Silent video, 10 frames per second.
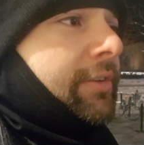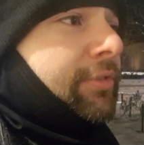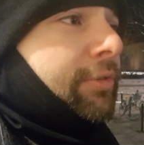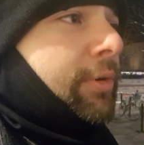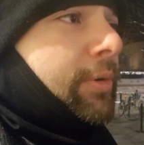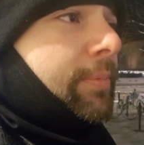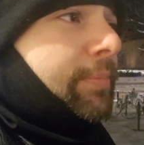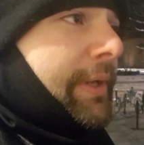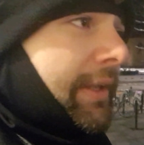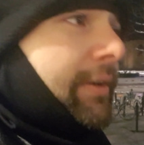for
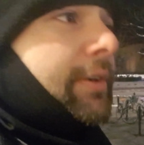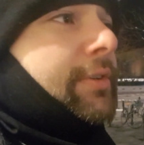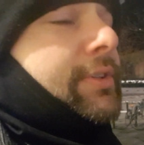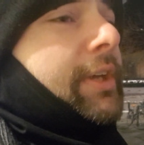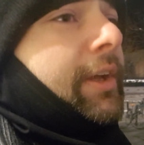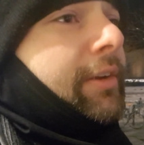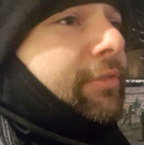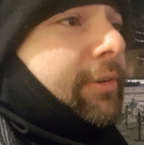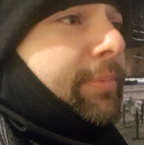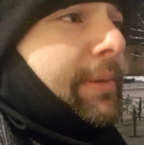beginners
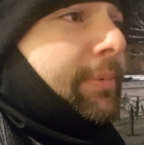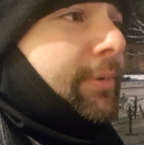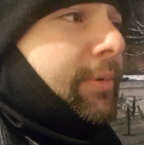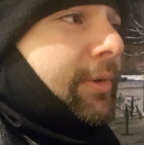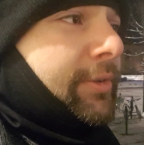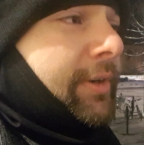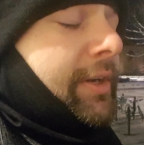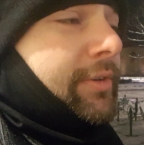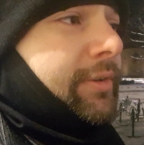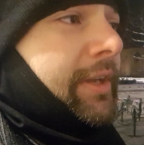and for people who are
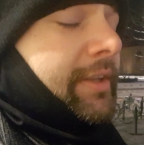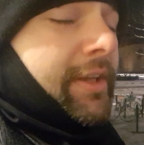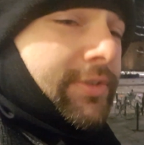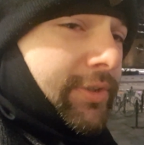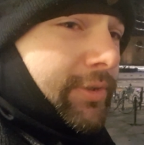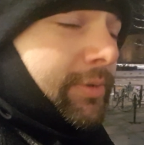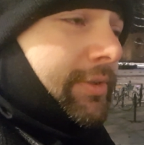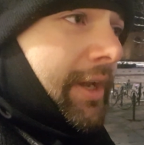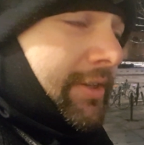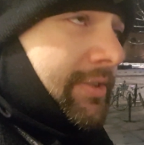trying to get answers
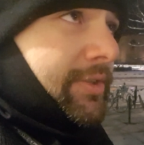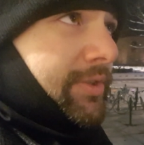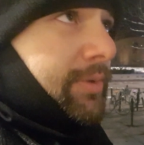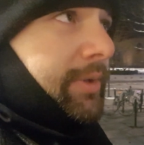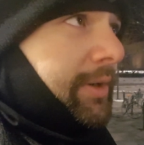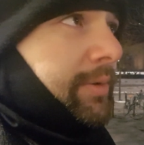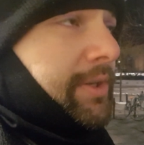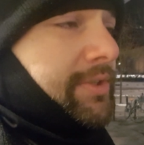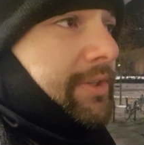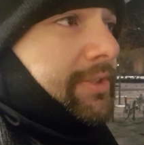to their
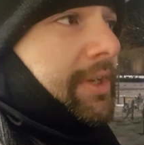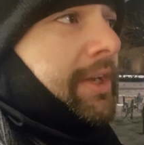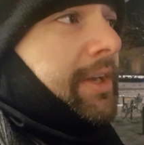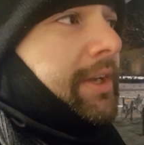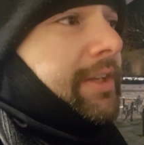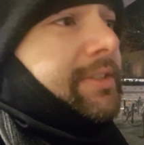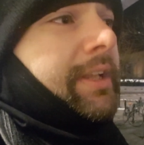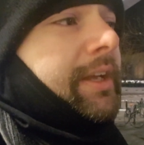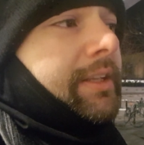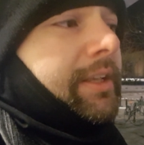questions, it's
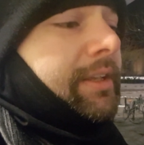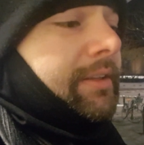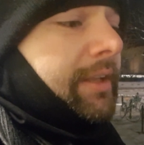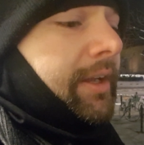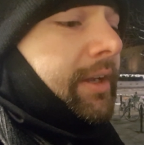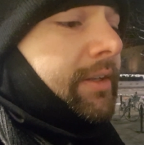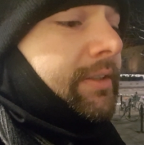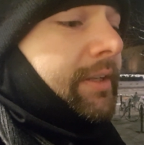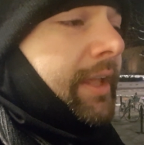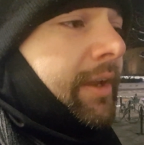likely
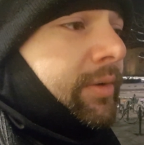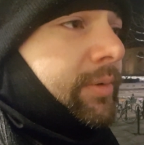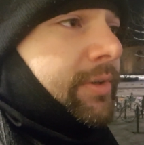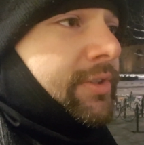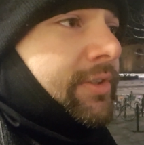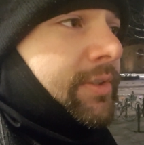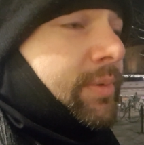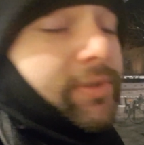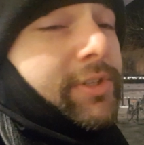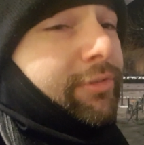that the language
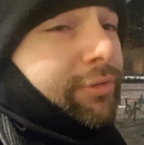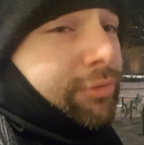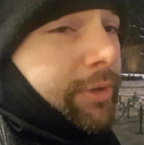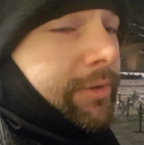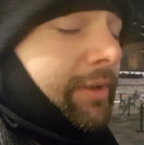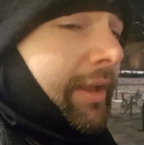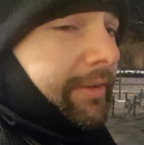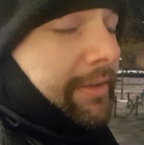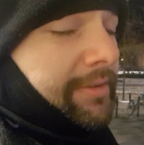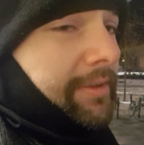will suffer for it.
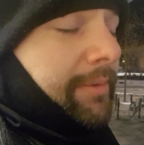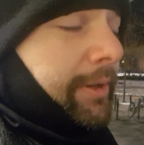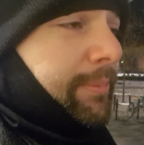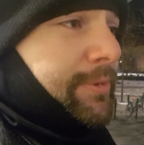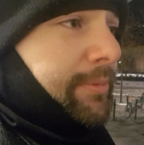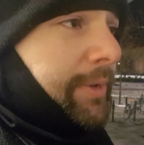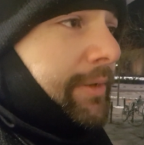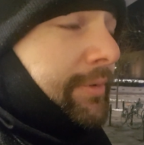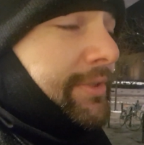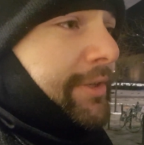At least the adoption
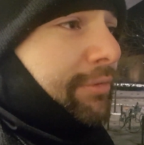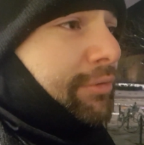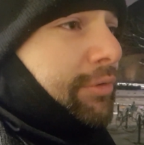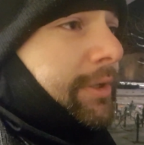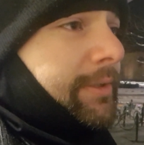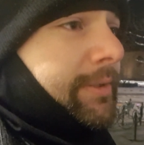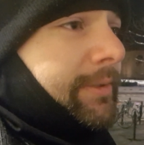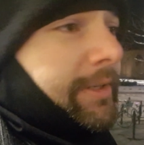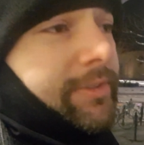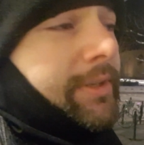rate will suffer for
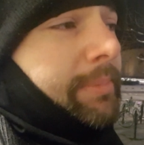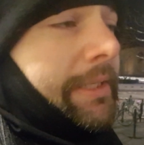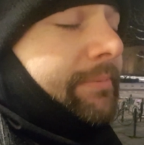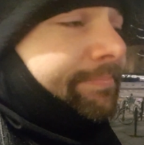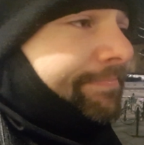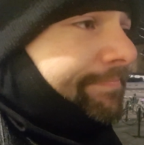it. Because, I mean,